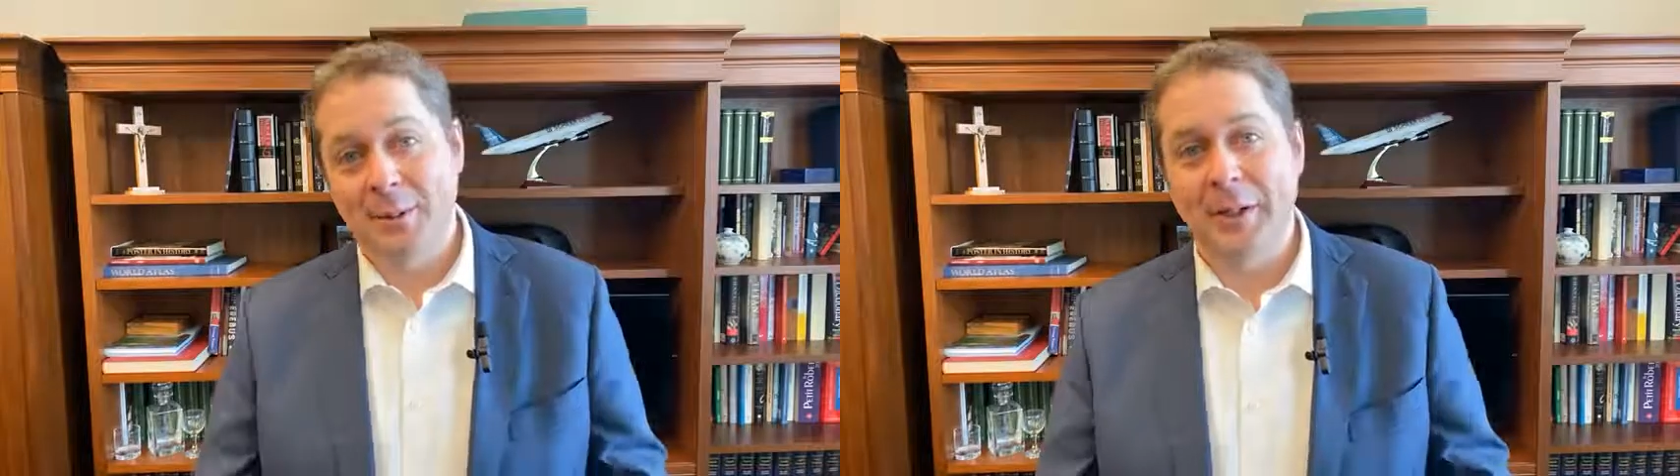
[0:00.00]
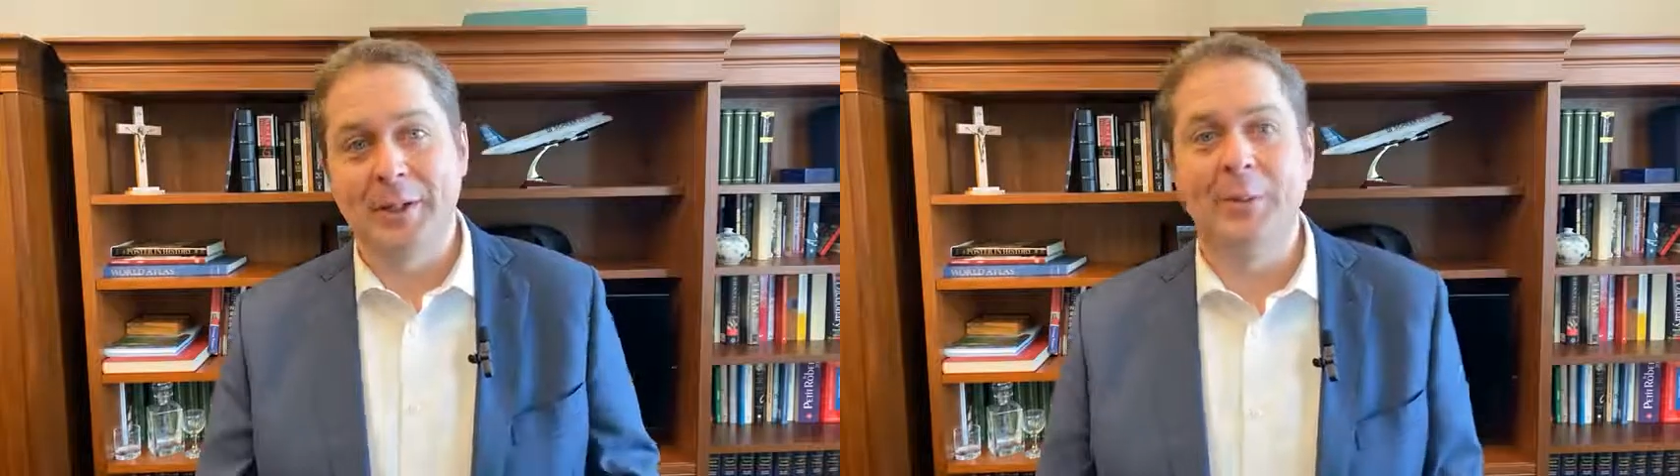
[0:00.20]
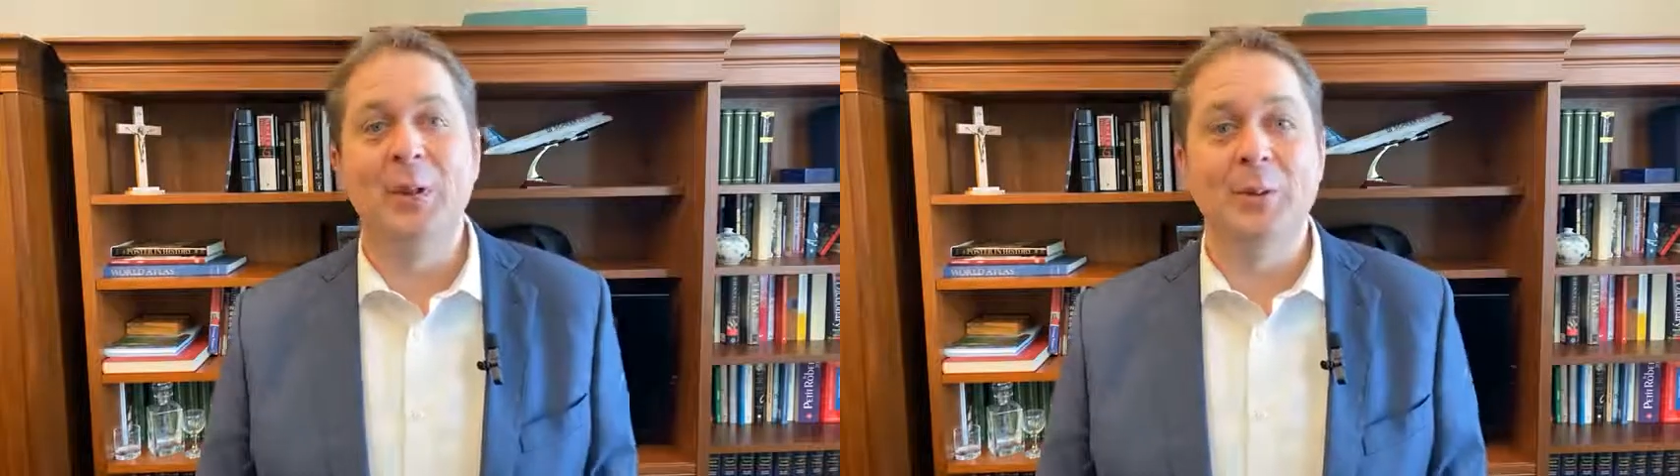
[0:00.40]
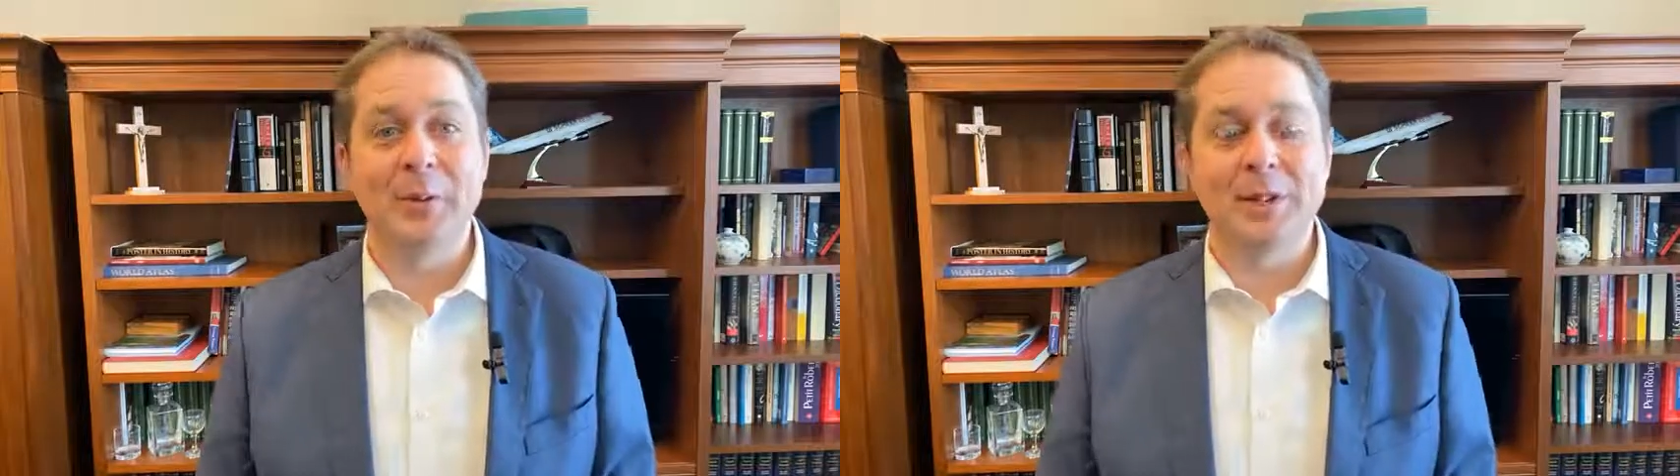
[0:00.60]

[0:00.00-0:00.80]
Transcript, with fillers: Well, we'll